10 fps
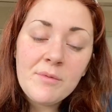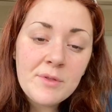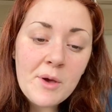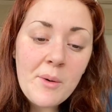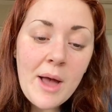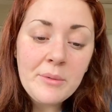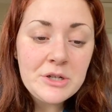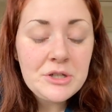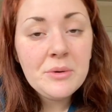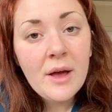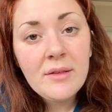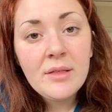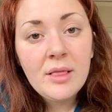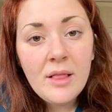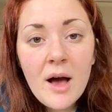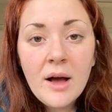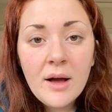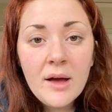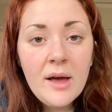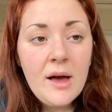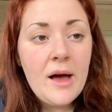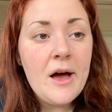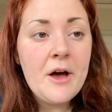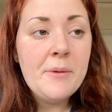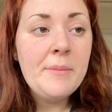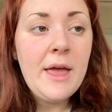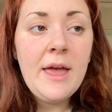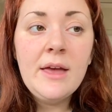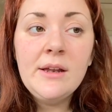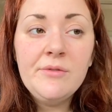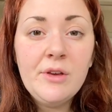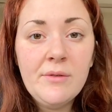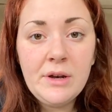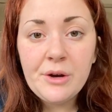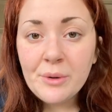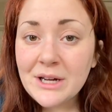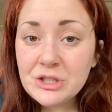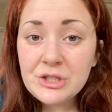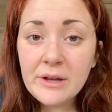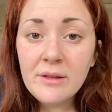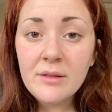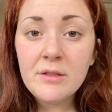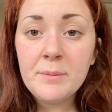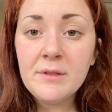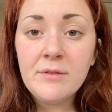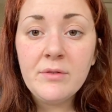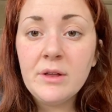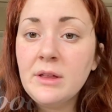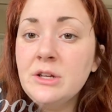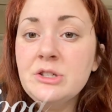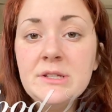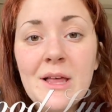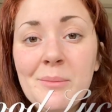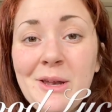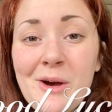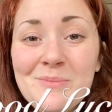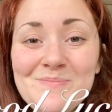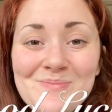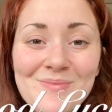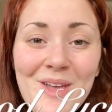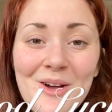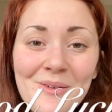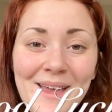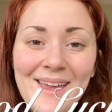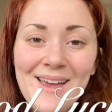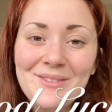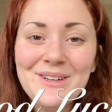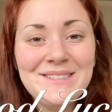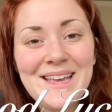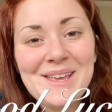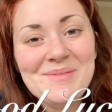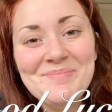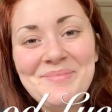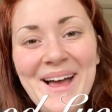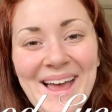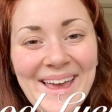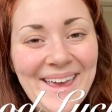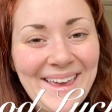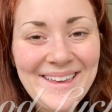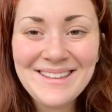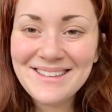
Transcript: So I wish you guys luck. And if you have any questions specifically, just let me know. Okay, have a good day. Bye.